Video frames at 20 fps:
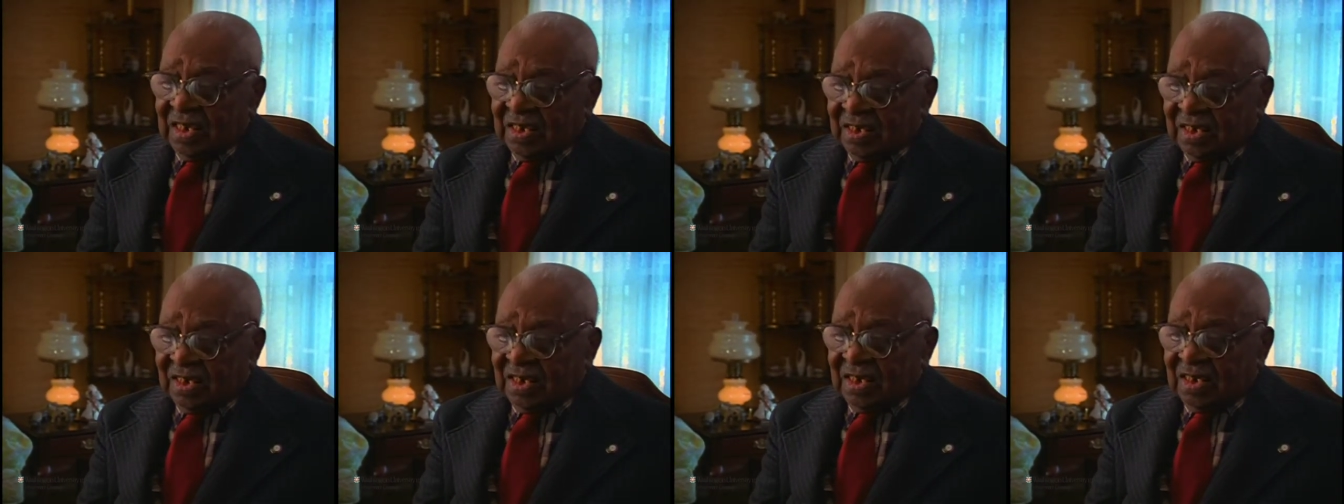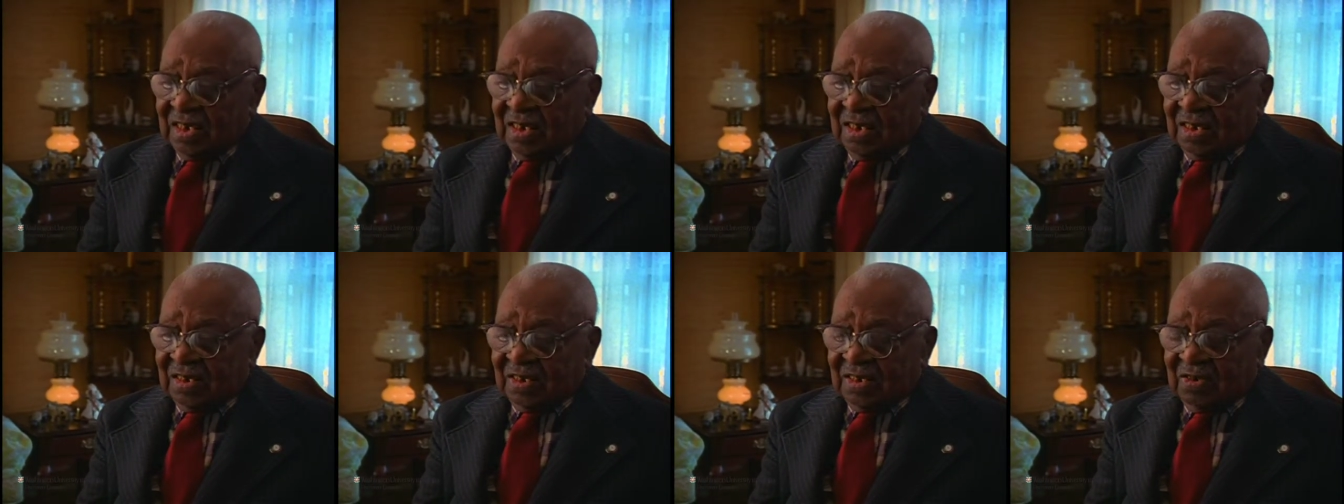
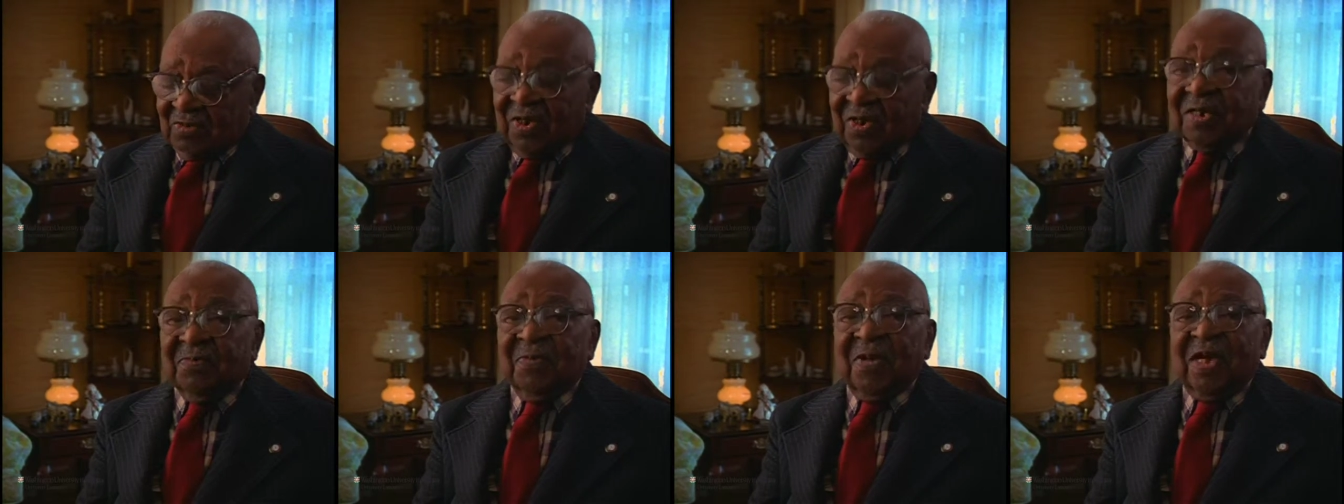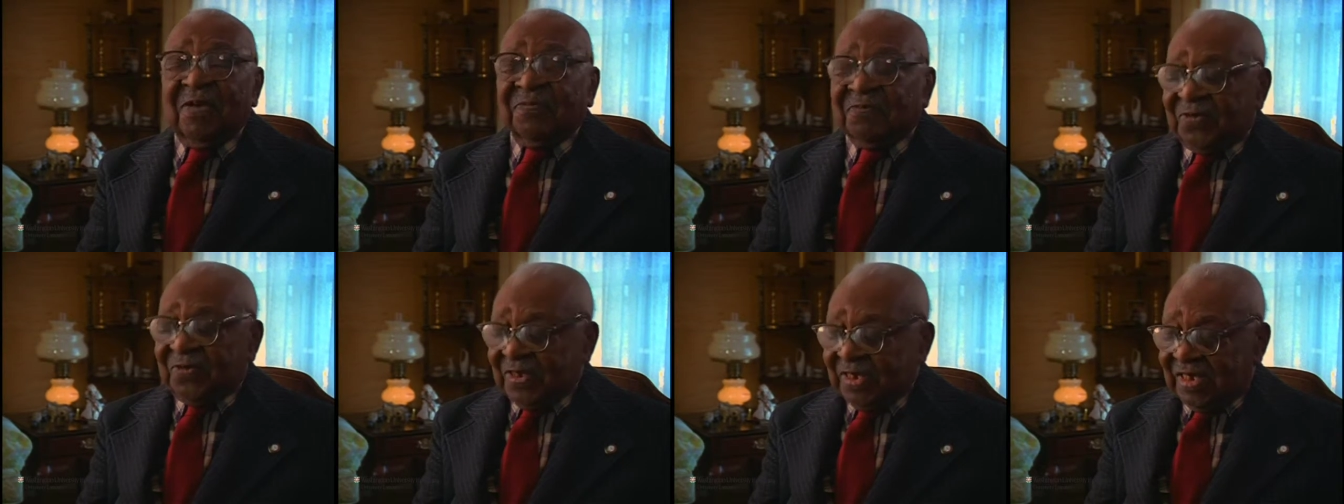uh, one of my
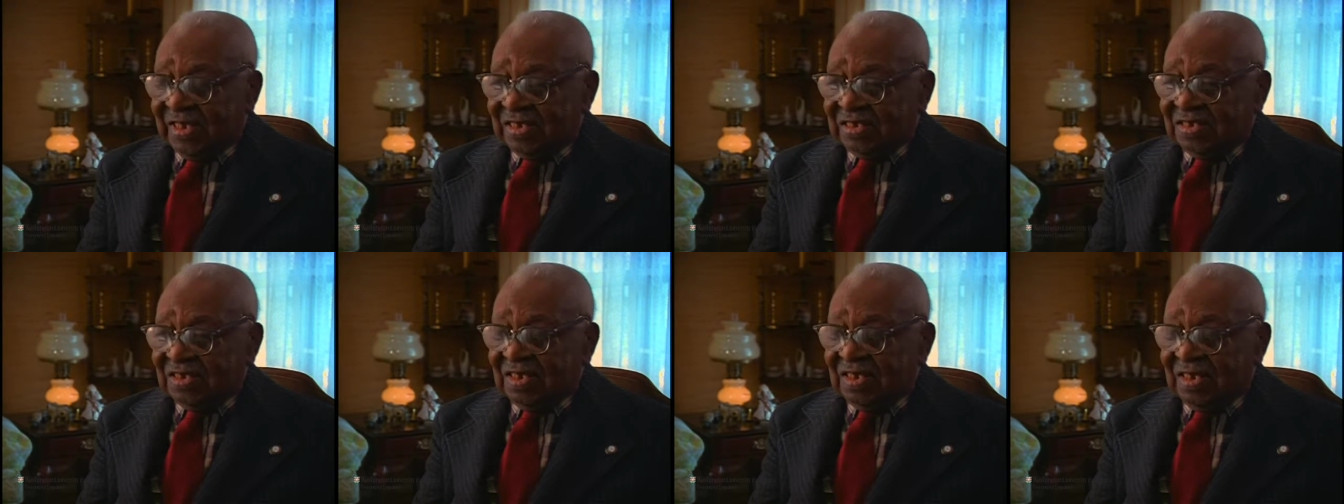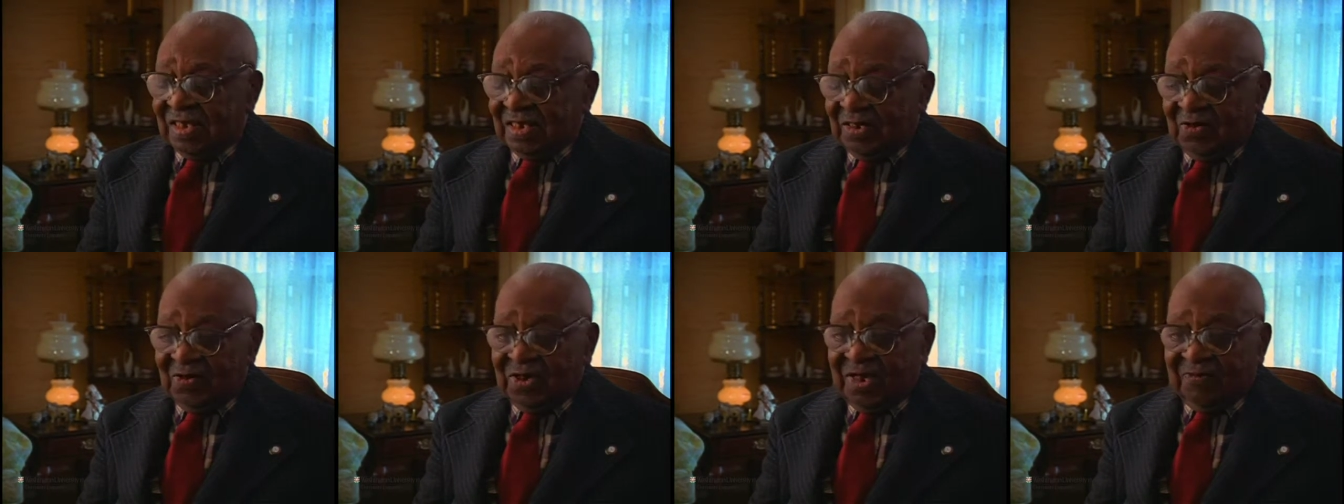friends, uh, I
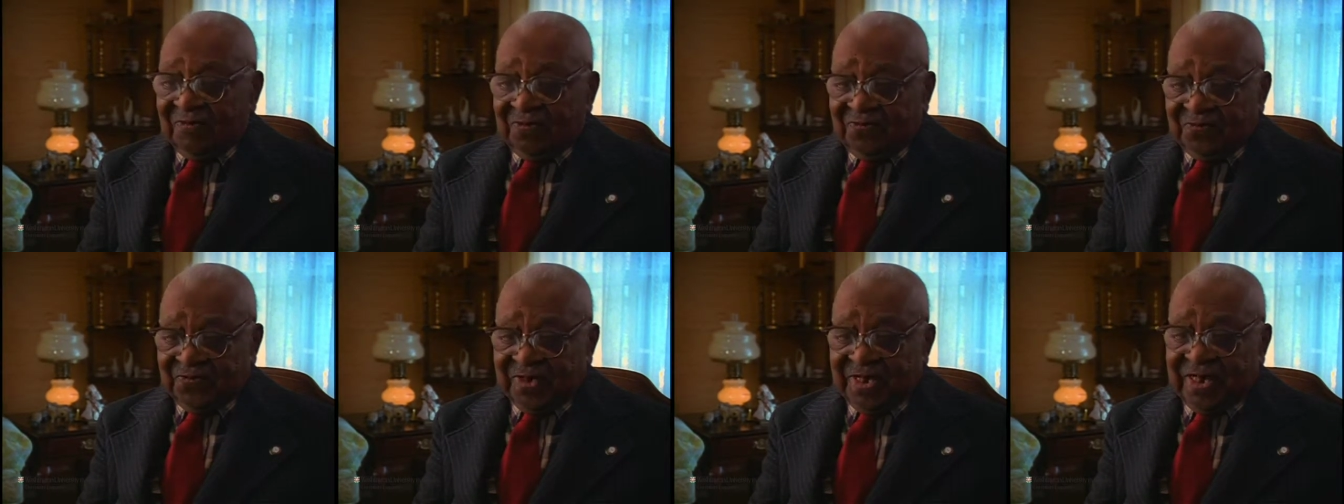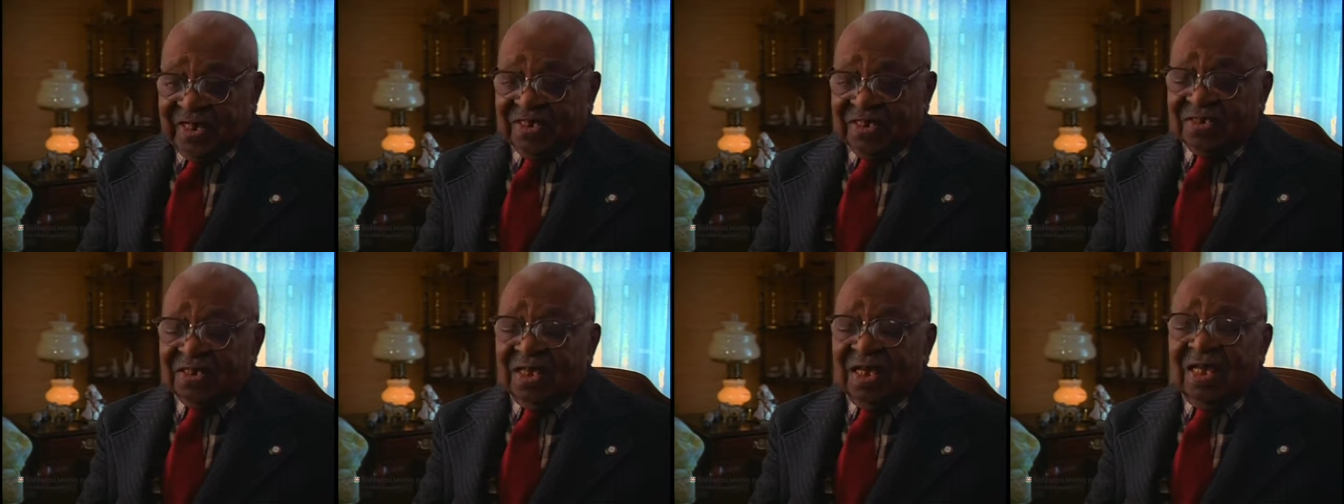call him a
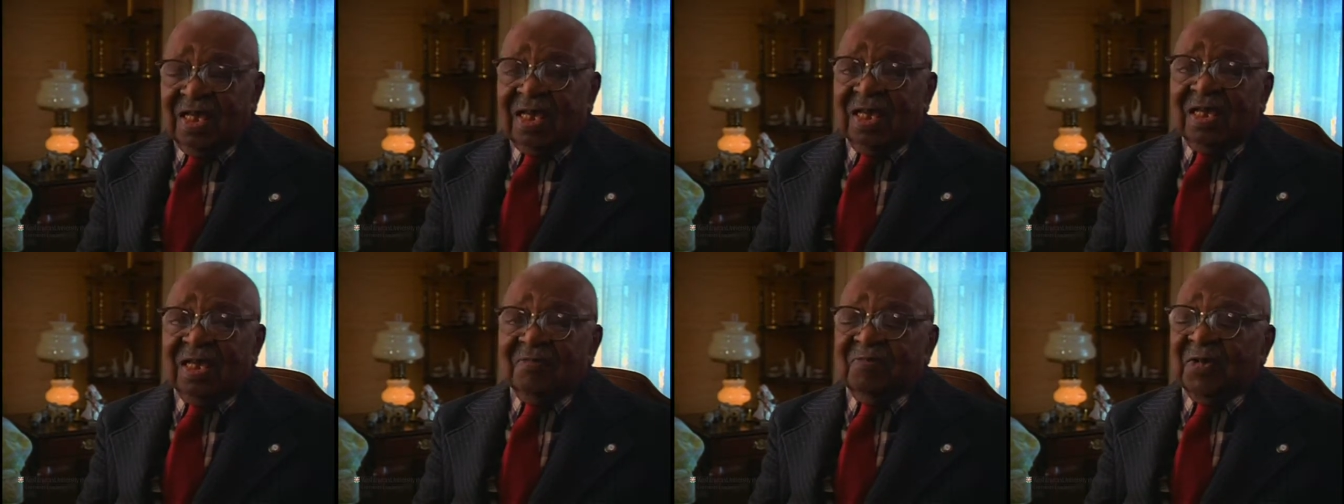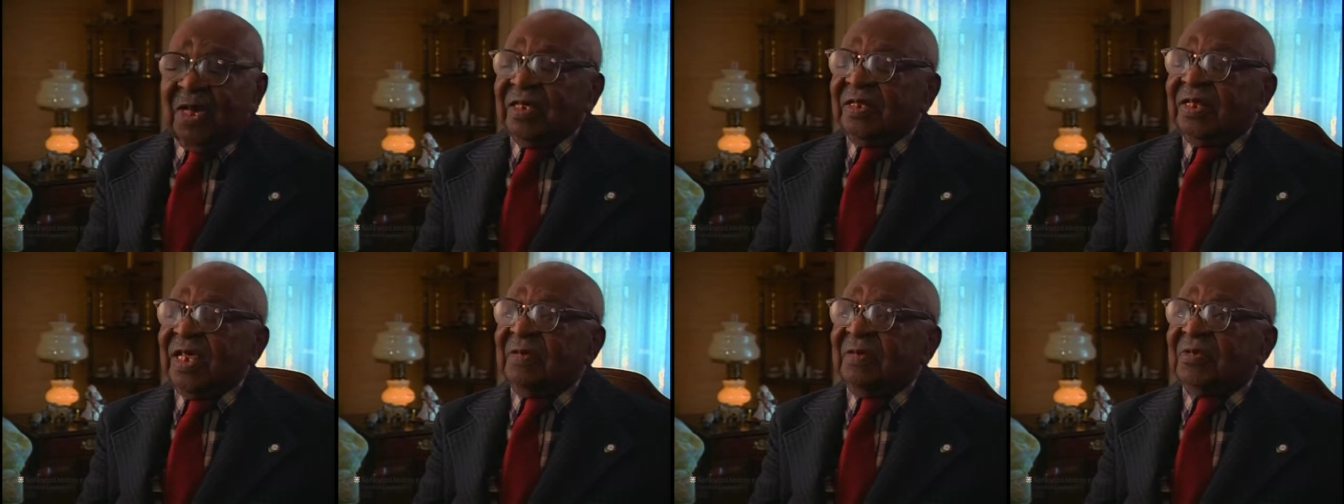friend, by
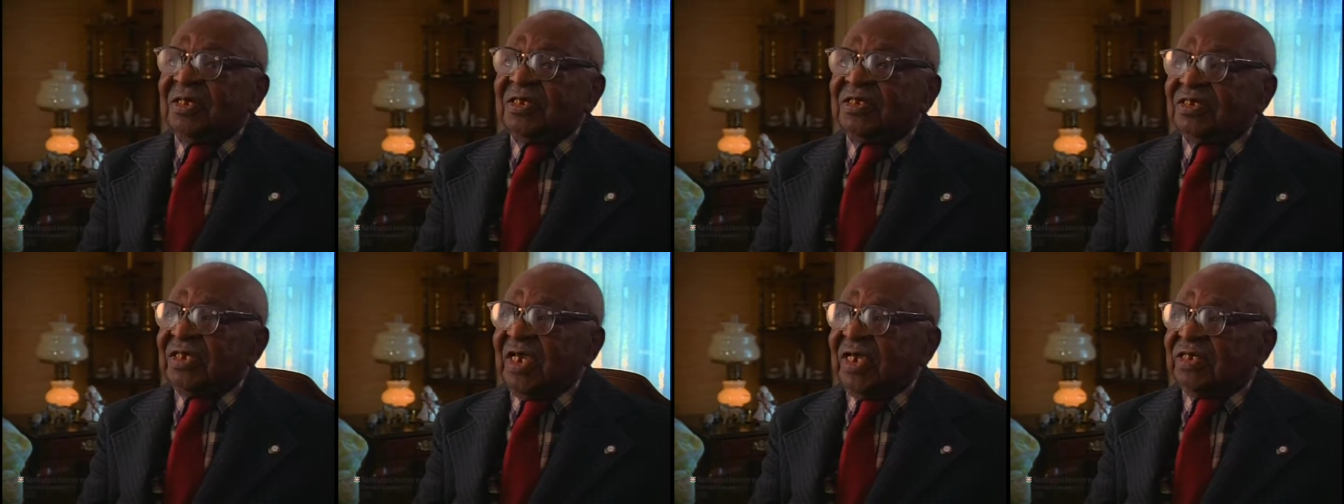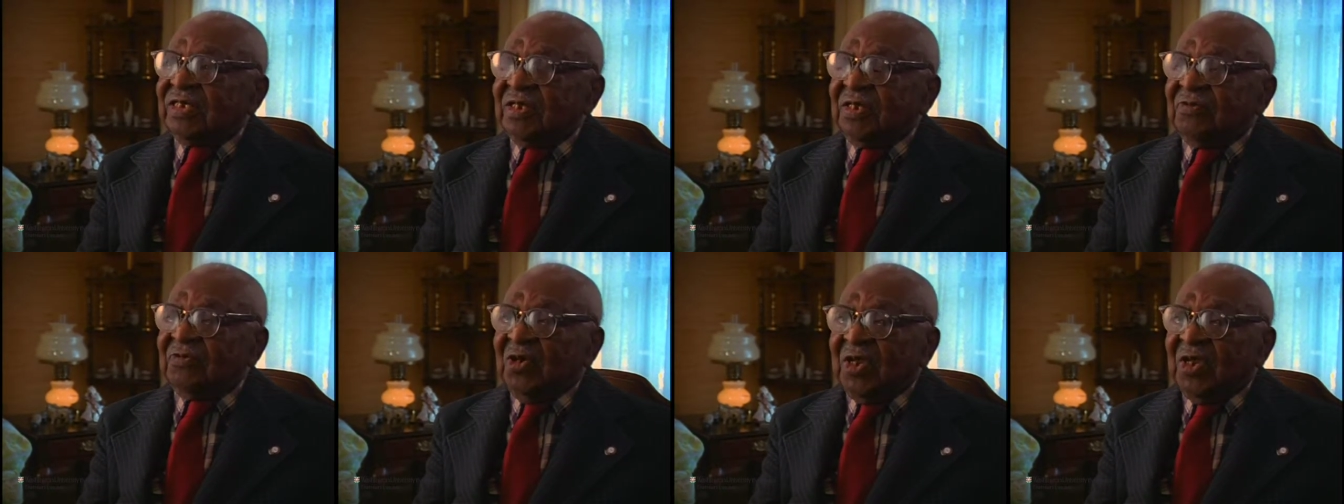the name of Jesse
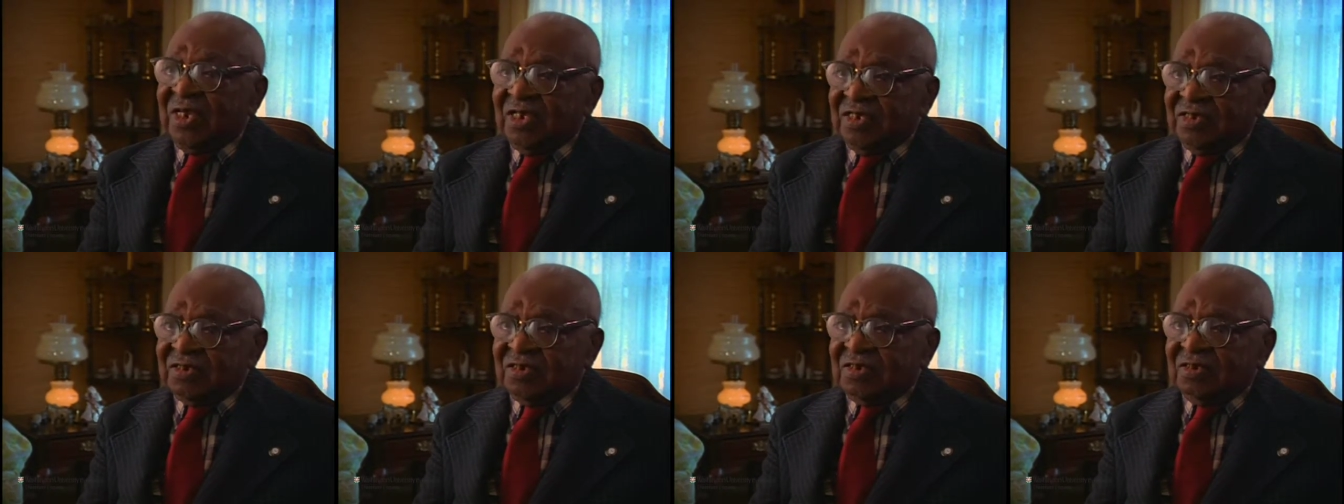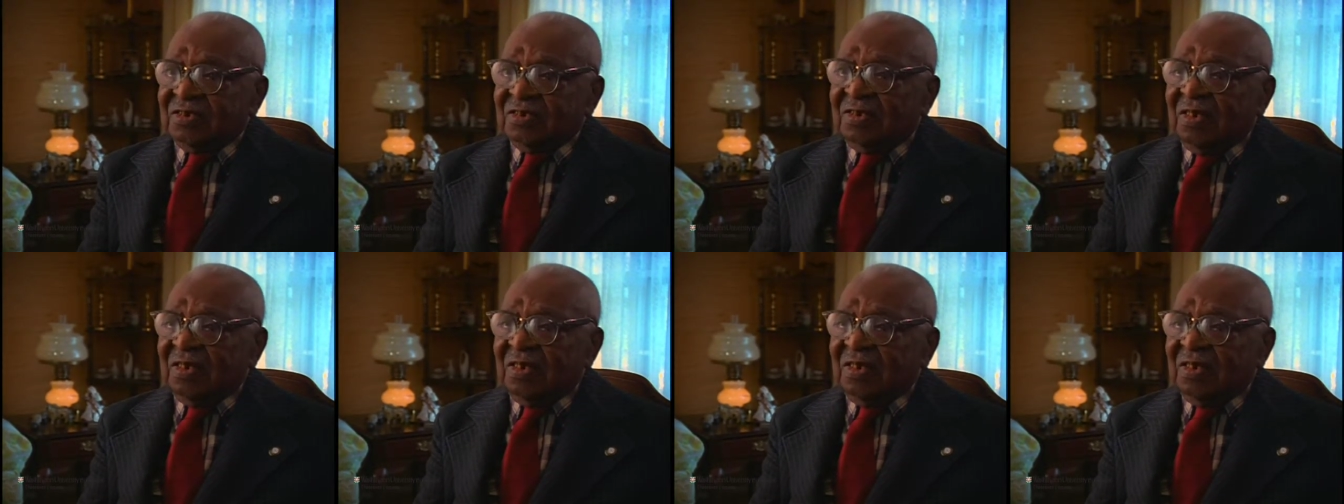Reese.